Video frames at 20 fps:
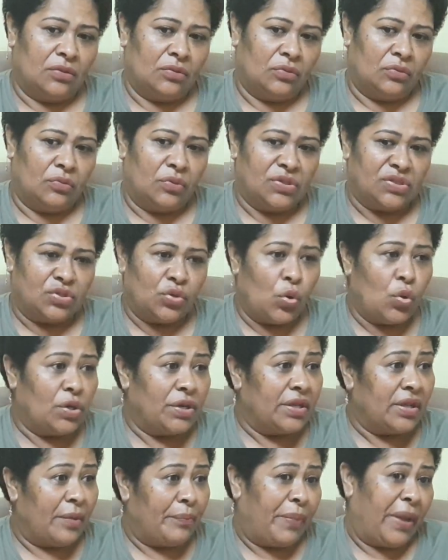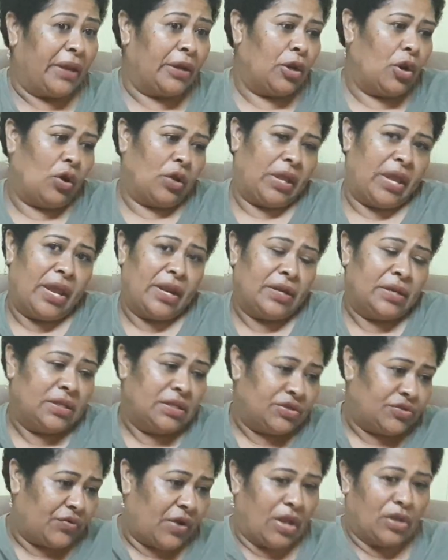who was holding a padlock, and he
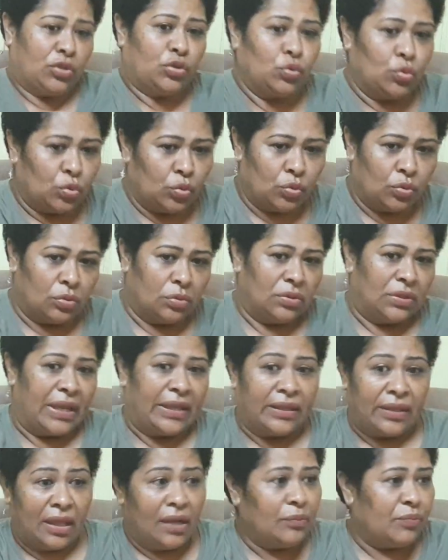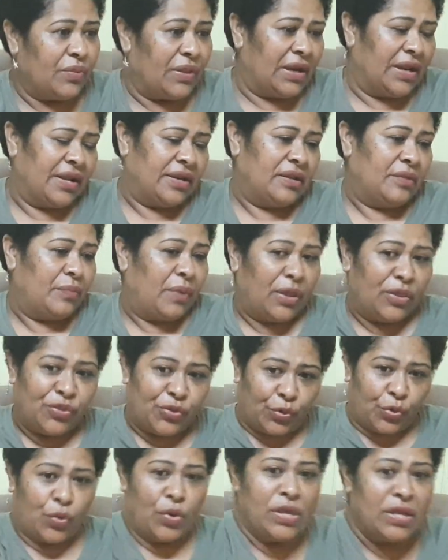tried to like help the lady by
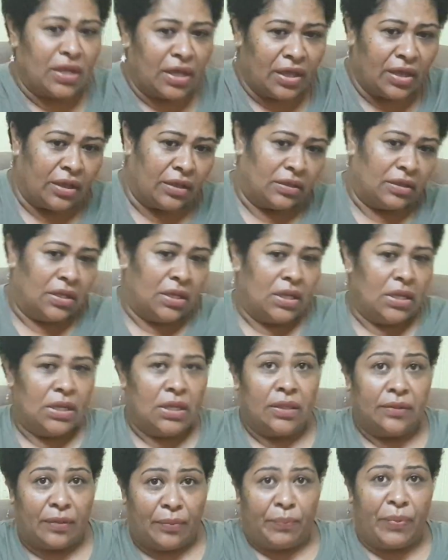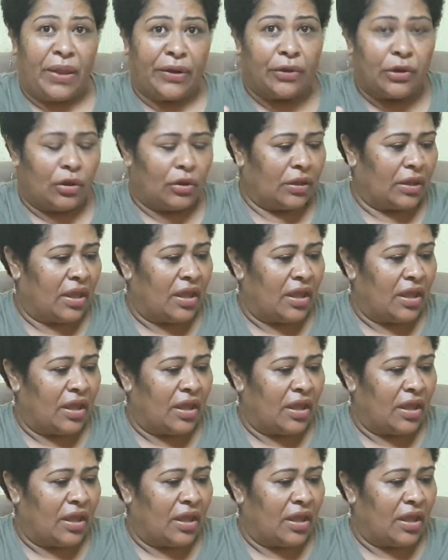throwing the padlock,